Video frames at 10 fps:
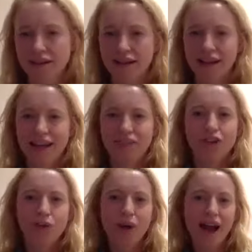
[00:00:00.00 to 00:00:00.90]
If
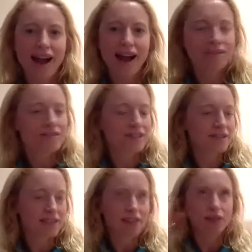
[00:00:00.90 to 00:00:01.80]
you have,
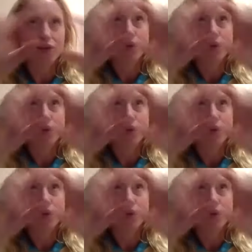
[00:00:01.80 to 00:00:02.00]
you could